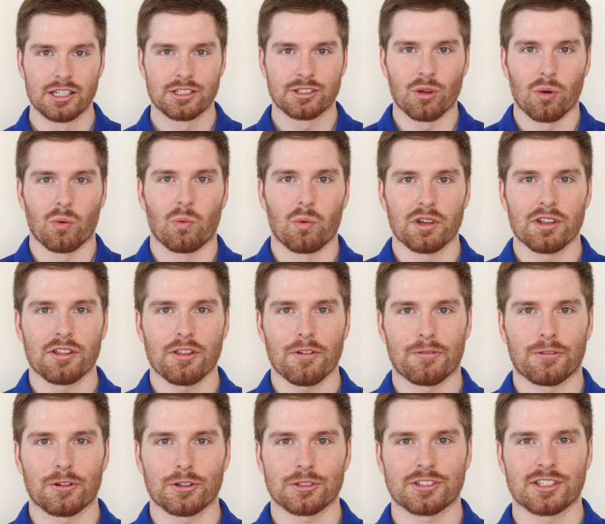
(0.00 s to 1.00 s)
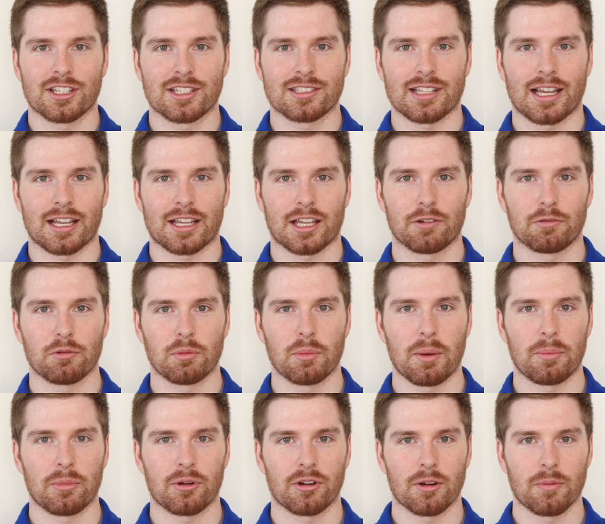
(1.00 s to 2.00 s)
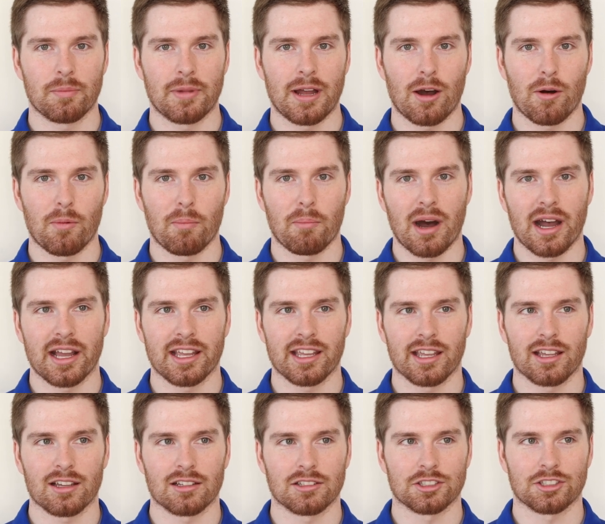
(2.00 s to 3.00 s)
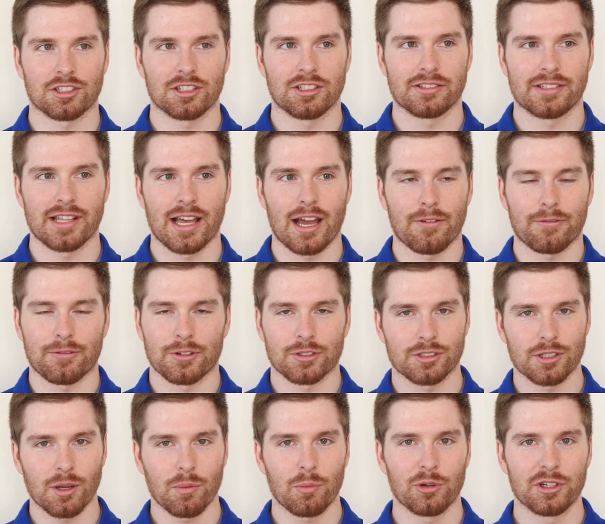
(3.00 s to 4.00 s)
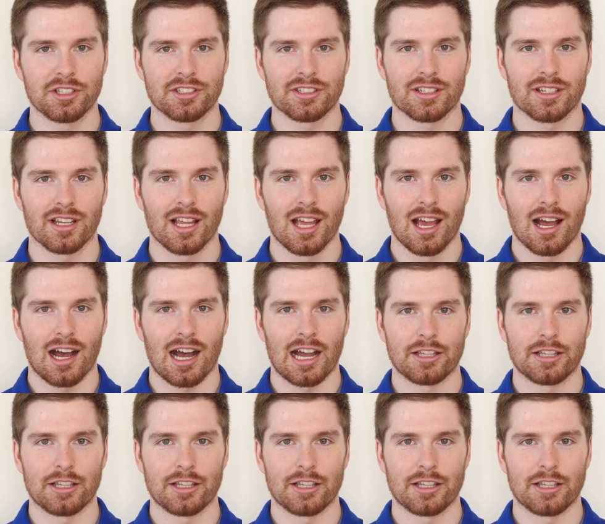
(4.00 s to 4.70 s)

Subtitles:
So one of the first things I can remember about my English is that for some reason,